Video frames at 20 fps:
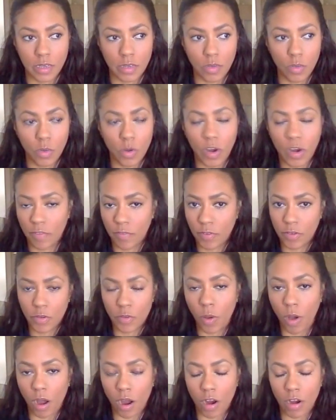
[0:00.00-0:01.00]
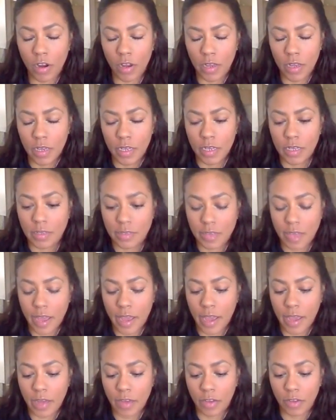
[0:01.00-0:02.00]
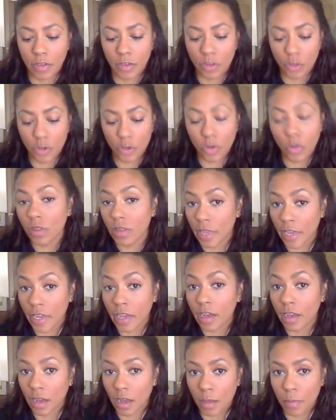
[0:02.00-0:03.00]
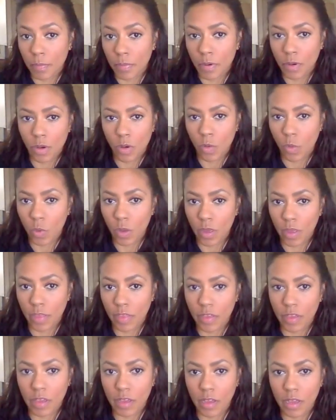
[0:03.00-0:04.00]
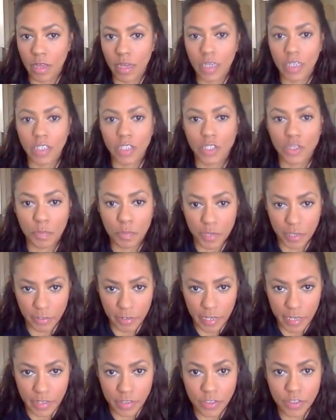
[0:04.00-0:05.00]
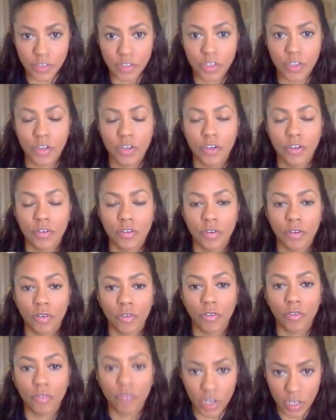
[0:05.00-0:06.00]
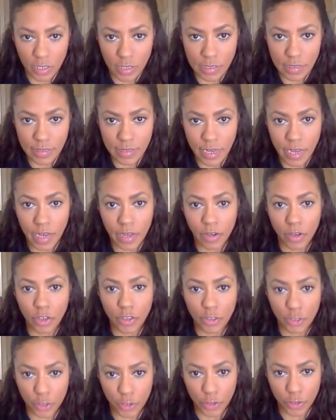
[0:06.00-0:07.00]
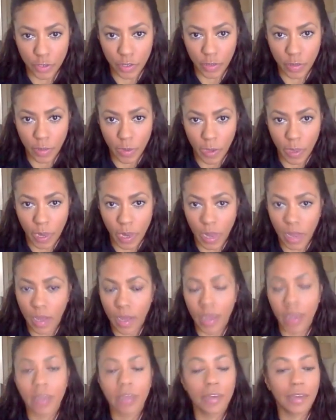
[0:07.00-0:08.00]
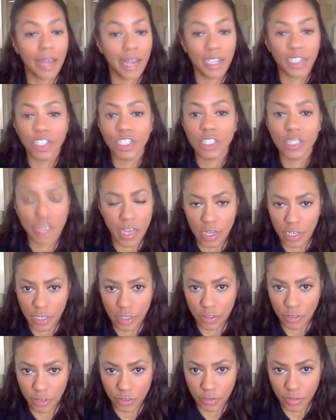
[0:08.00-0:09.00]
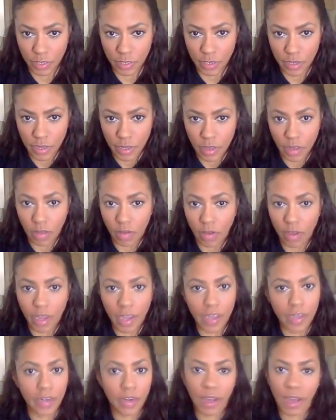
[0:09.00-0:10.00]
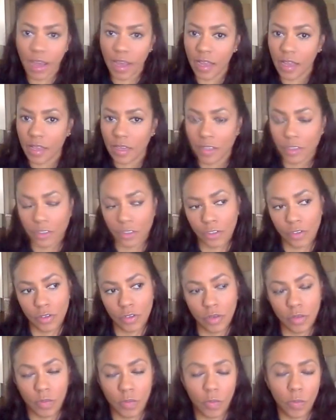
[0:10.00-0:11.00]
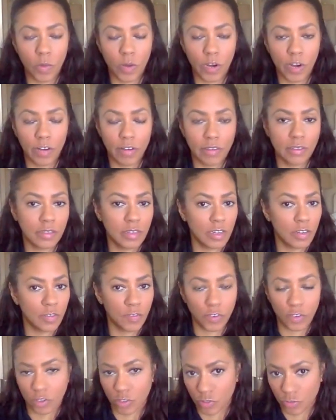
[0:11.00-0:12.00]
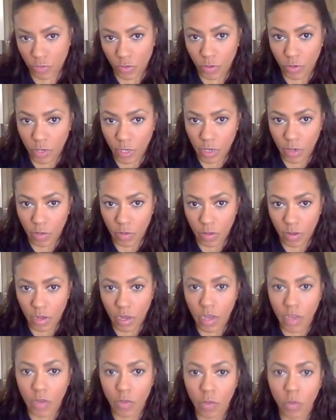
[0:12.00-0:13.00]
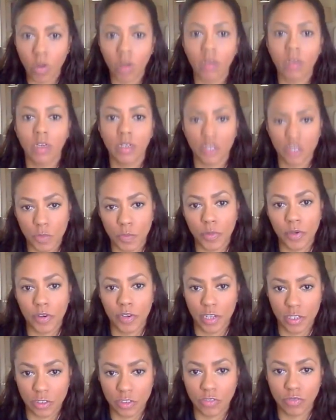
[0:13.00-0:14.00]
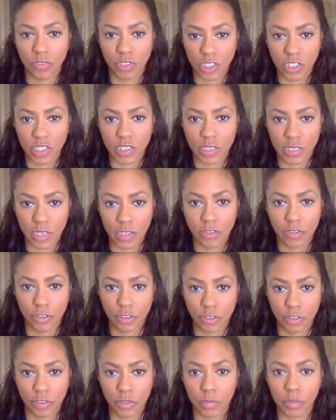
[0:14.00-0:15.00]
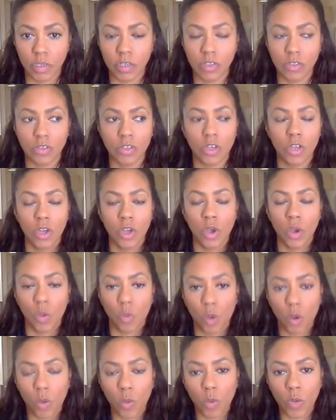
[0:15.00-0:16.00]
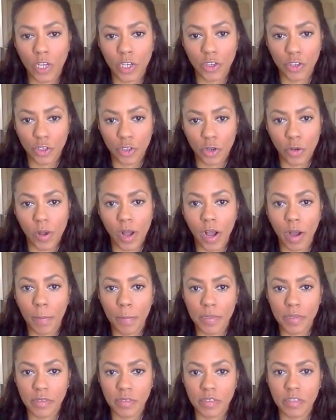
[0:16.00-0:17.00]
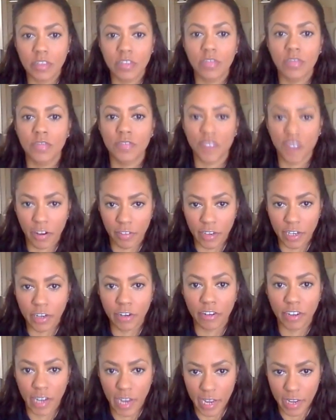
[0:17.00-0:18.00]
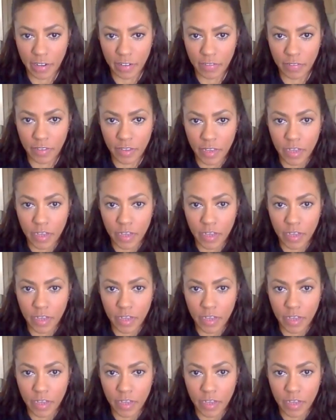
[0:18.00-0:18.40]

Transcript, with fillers: wherever you are, is that you link up with an experienced real estate attorney, okay? Not just any attorney, okay? And not an attorney where it's their first rodeo, okay? You want an experienced real estate attorney because what we do, our business is very creative.